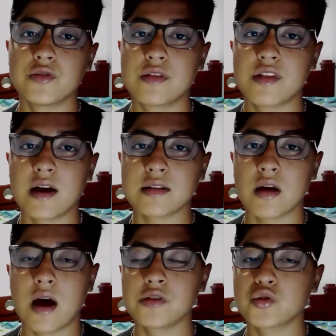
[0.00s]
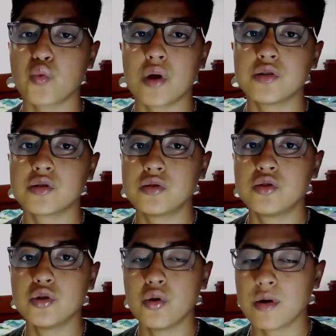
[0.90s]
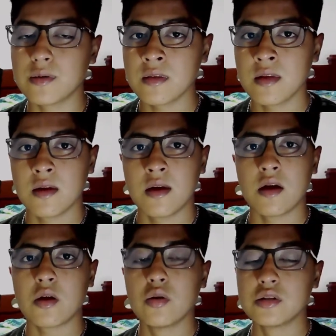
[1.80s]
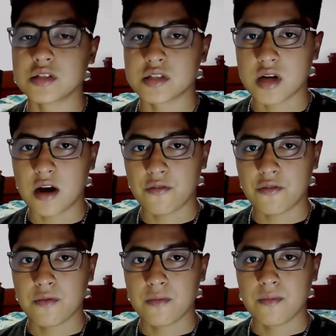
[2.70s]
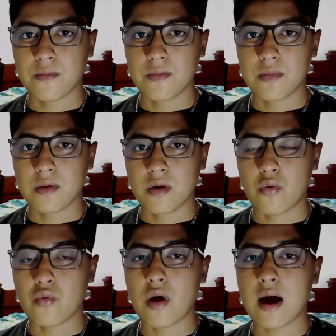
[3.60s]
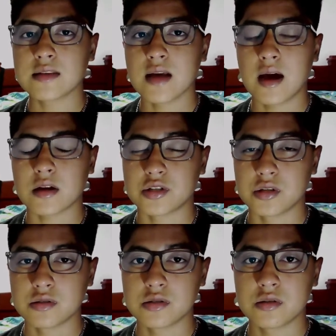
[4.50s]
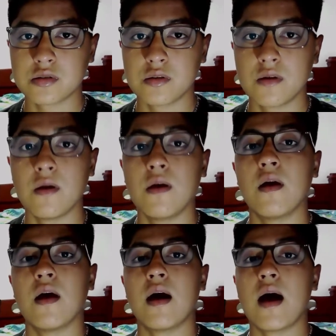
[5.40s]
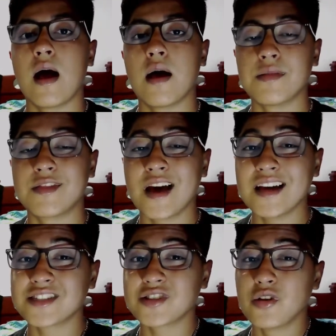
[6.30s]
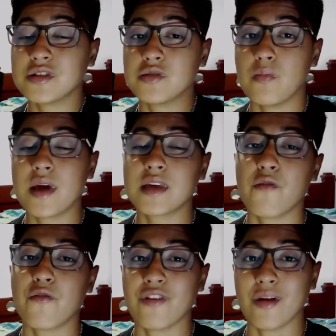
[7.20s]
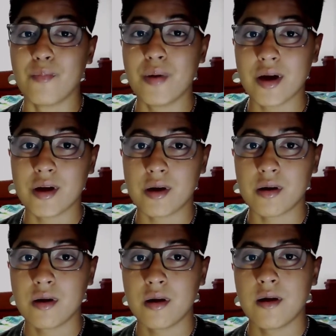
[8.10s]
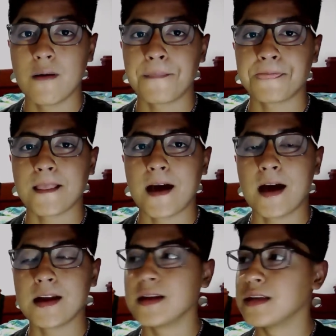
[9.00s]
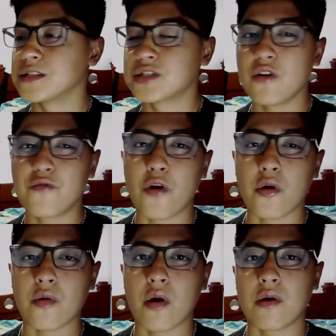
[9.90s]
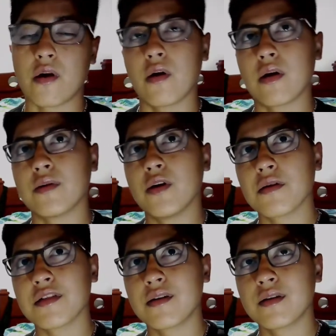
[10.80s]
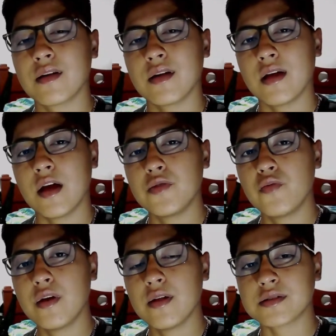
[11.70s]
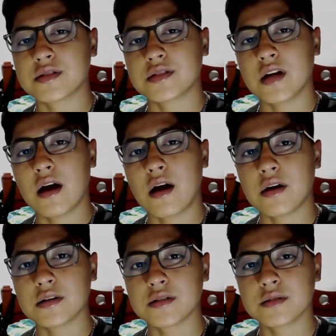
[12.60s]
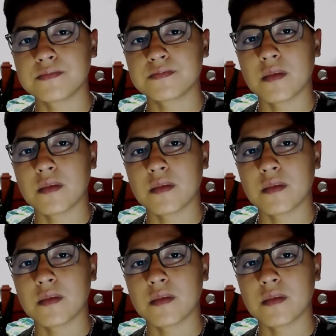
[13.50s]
to that, I just want you doing good stuff, right actions, and that is going to make you feel better. And in some form or another, it will start